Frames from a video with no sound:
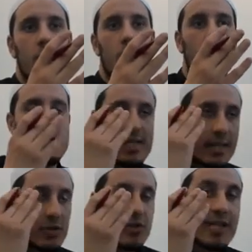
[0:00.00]
One
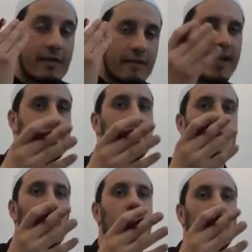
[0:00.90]
century they
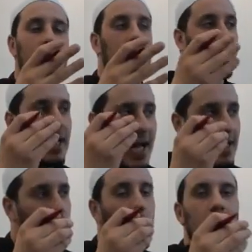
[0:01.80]
fighting one another, they
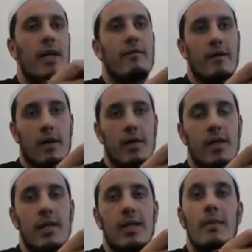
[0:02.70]
hate one another.
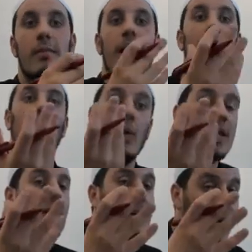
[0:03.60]
But
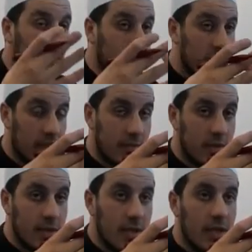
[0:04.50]
when they become
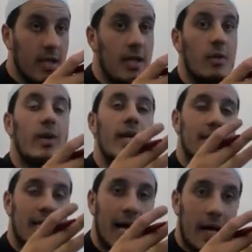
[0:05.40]
Muslims, when
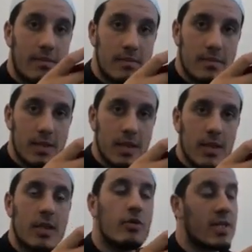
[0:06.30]
Islam
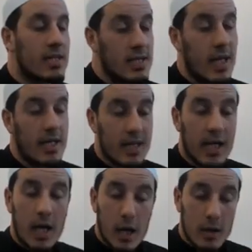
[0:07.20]
goes inside
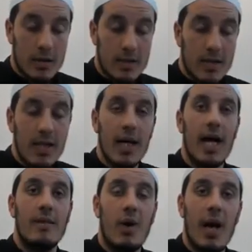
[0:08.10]
their hearts
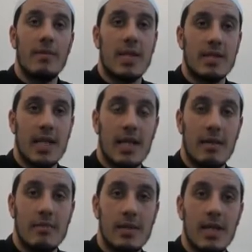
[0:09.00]
and
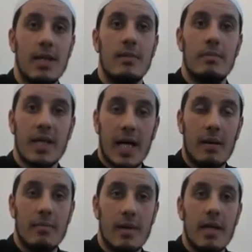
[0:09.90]
Muhammad
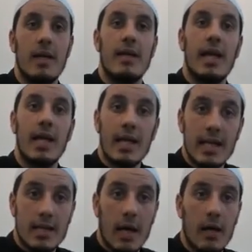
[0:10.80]
become their
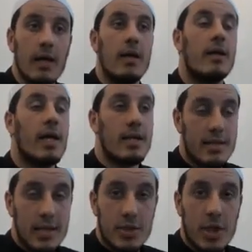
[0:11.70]
leader, their
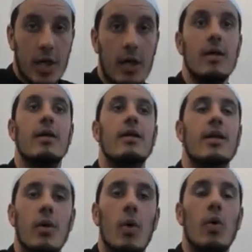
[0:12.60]
teacher,
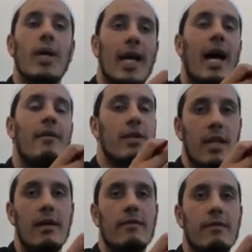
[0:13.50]
they all gonna have the
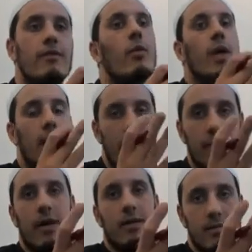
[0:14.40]
love for one
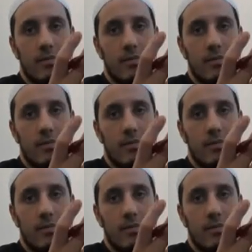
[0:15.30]
another.